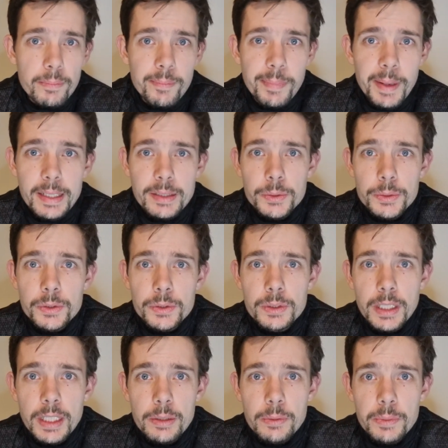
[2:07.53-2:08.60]

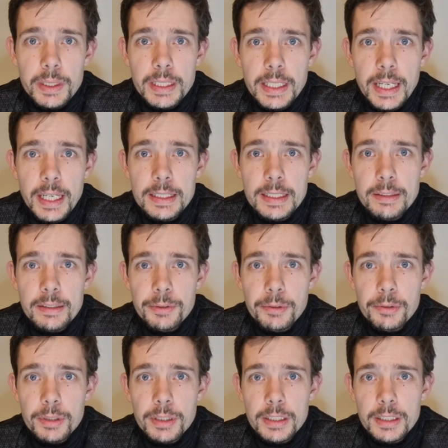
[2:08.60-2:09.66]
battles in a weekend if
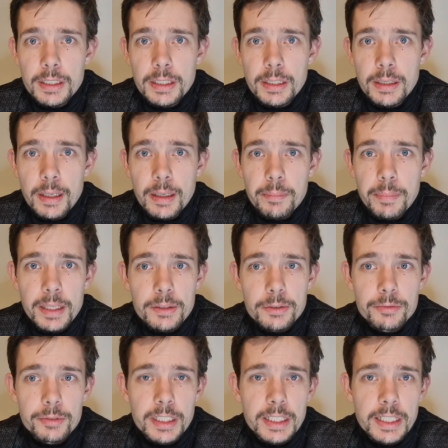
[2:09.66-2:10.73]
you're a
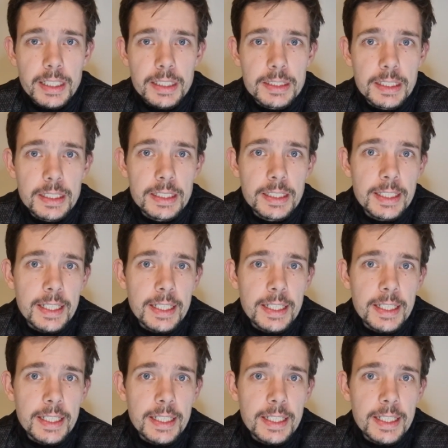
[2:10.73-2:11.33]
battle reenactor,